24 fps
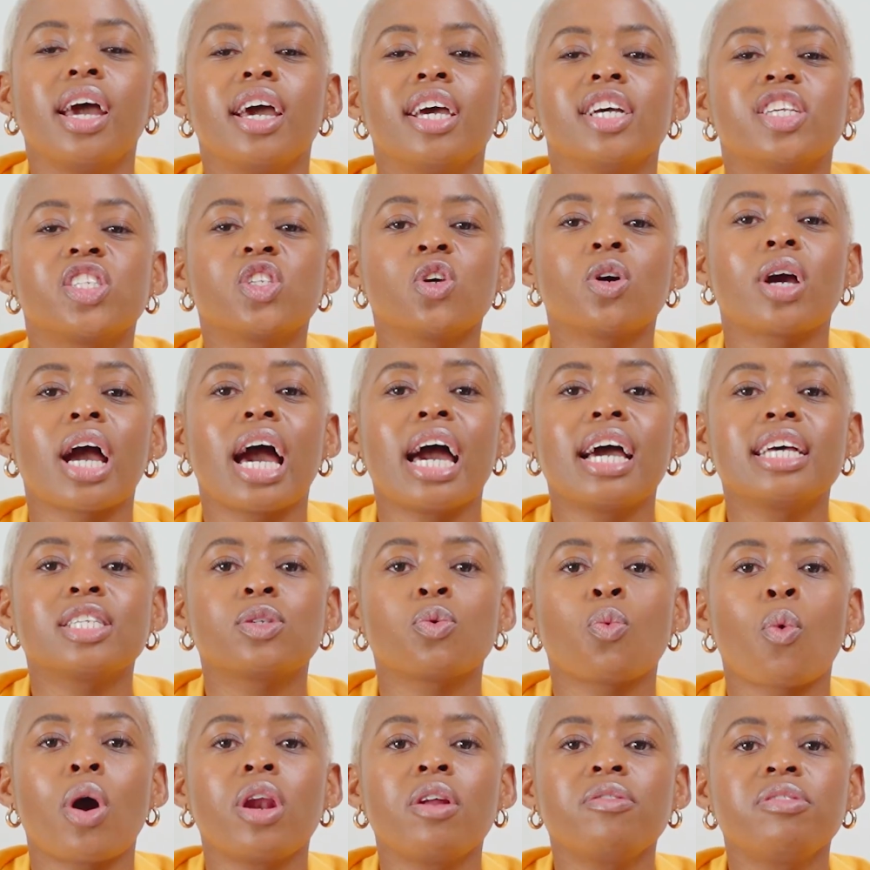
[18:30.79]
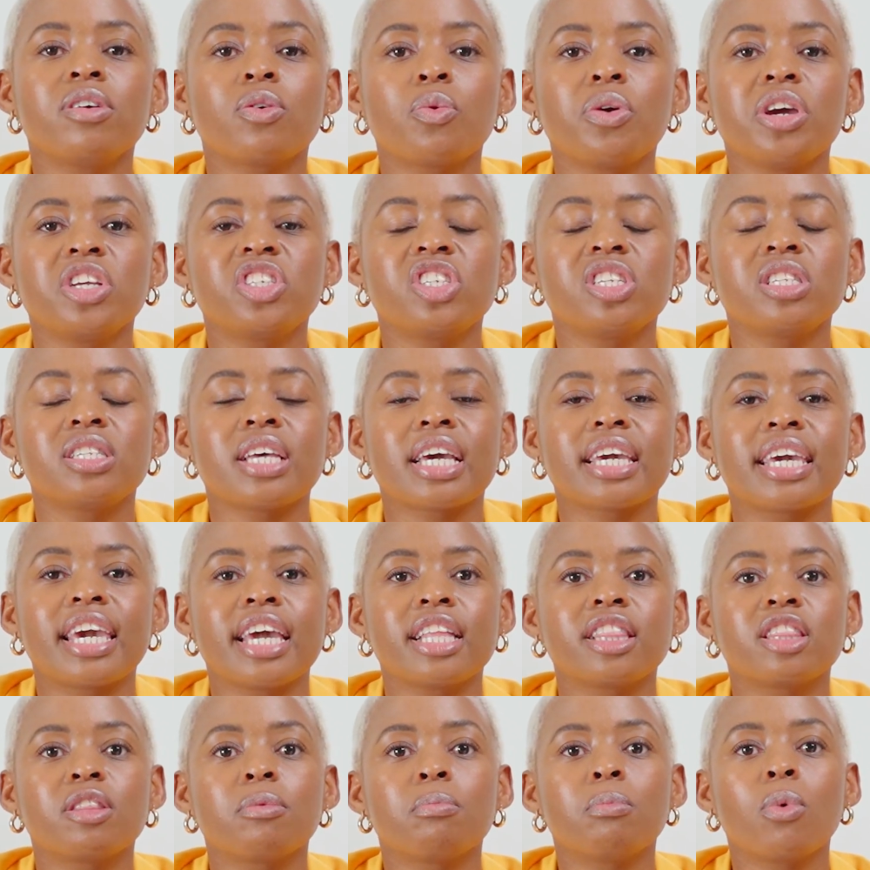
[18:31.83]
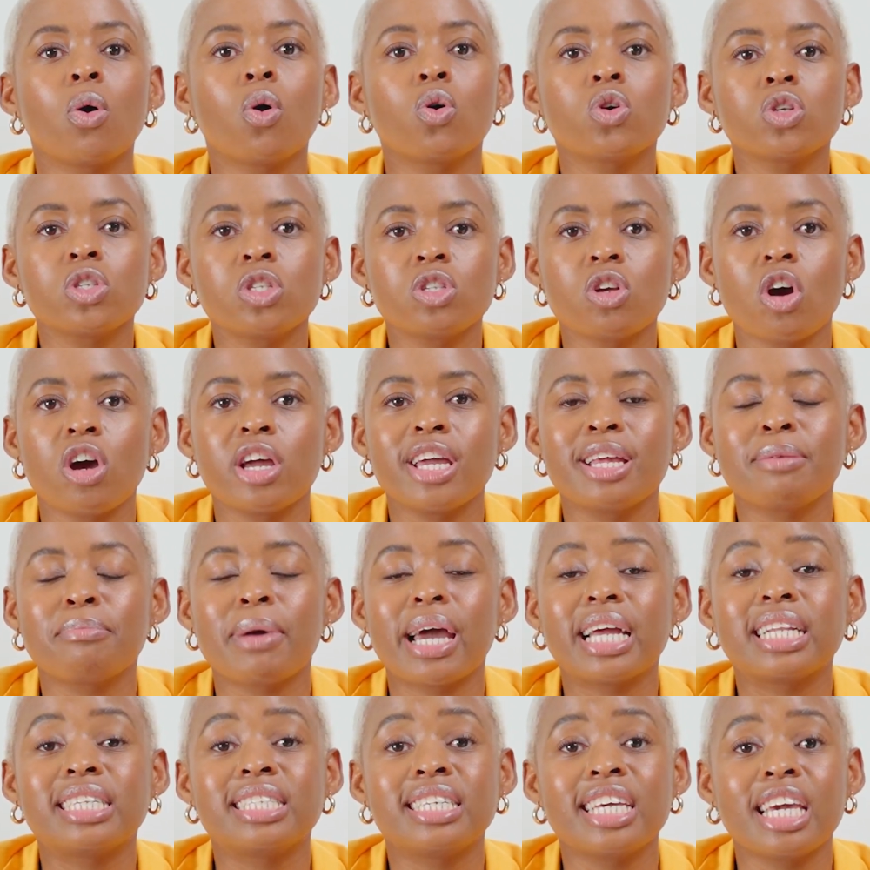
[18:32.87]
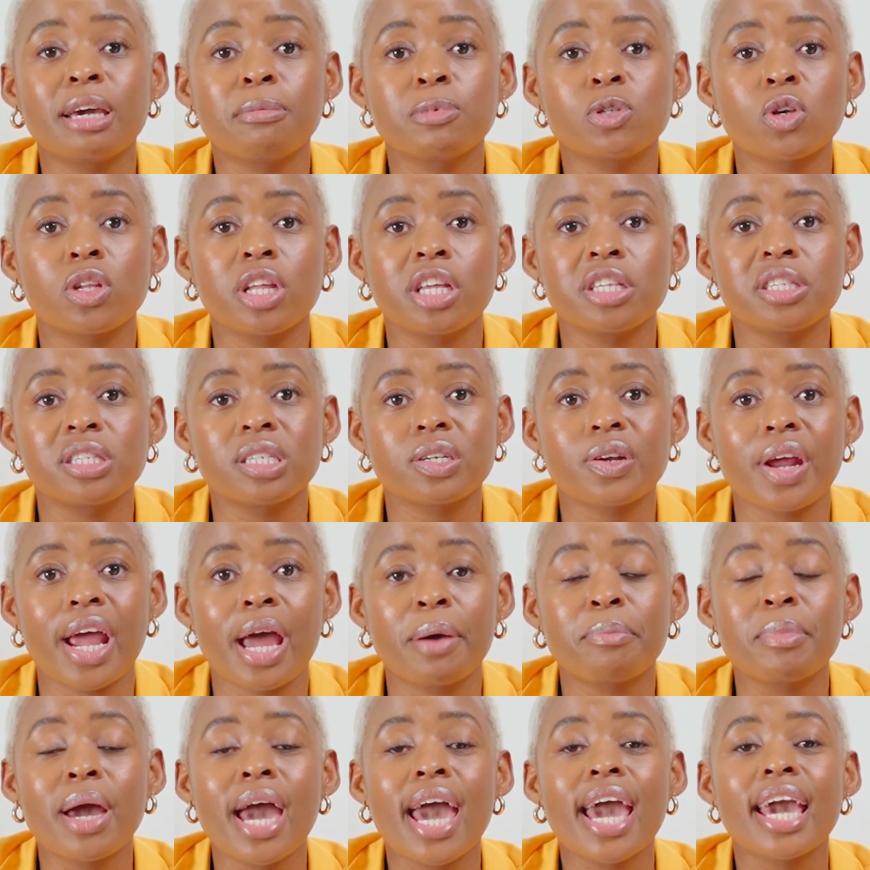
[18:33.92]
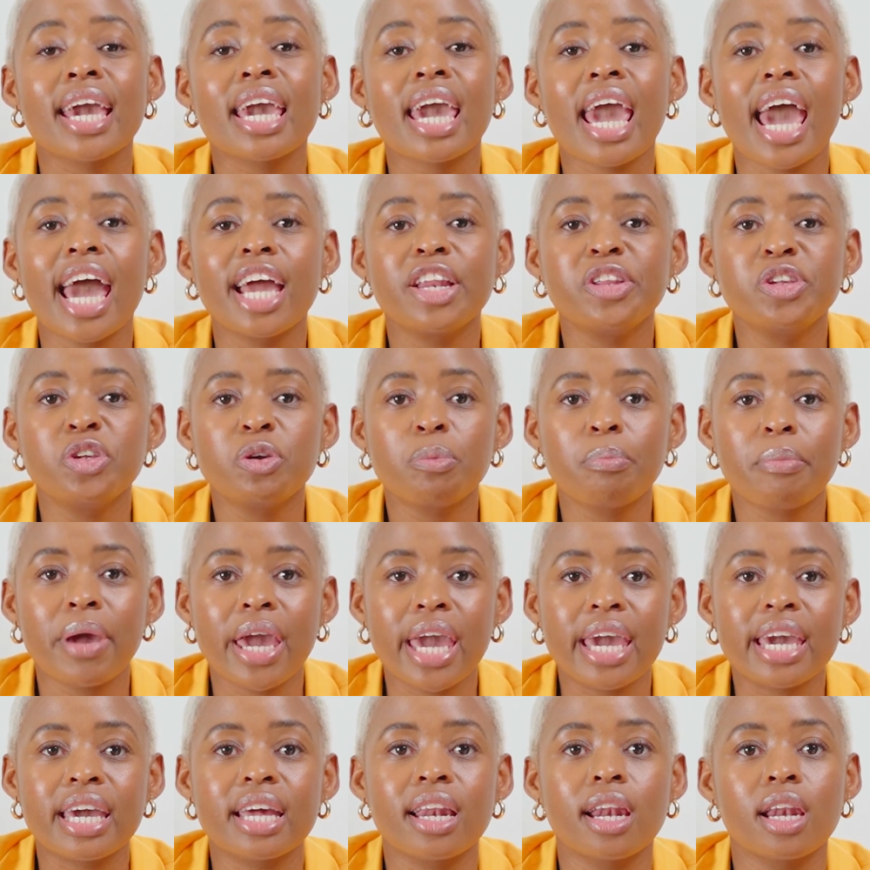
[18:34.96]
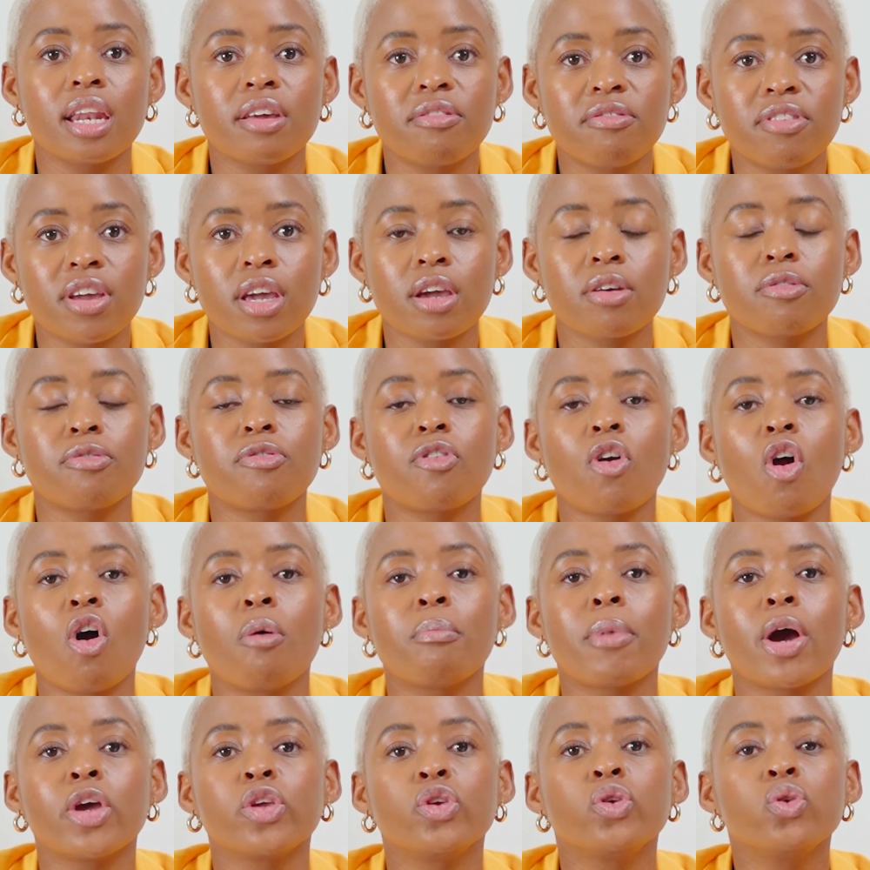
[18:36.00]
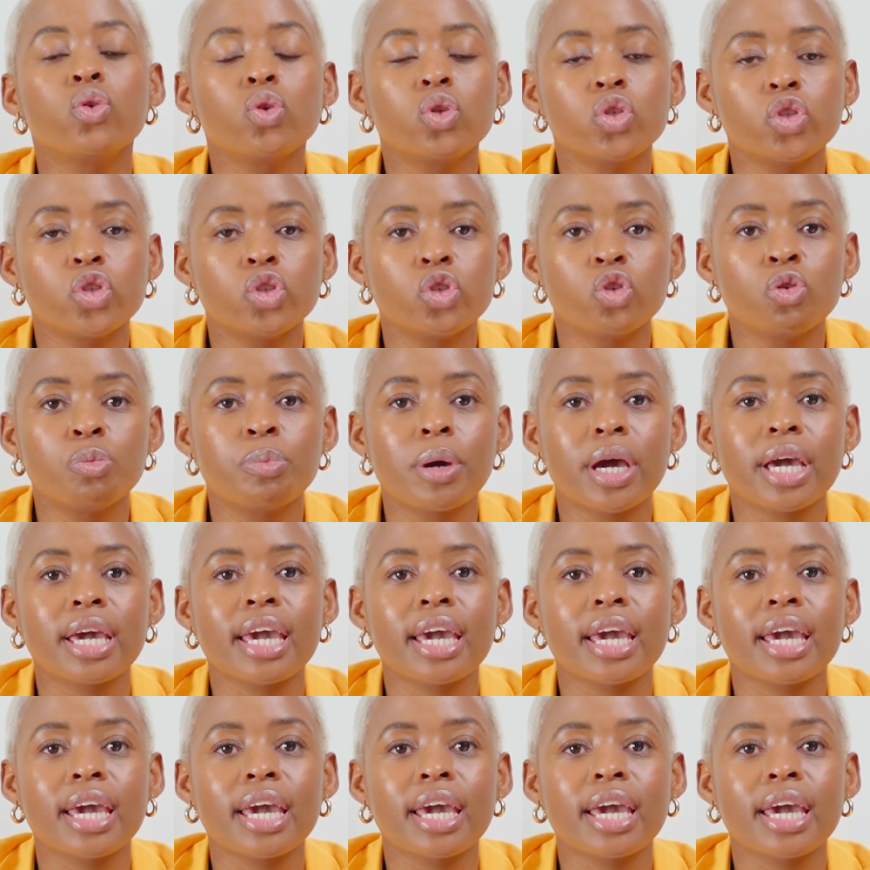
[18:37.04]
So guys, one of the questions I get the most in my DMs on Instagram, can you make a living from YouTube?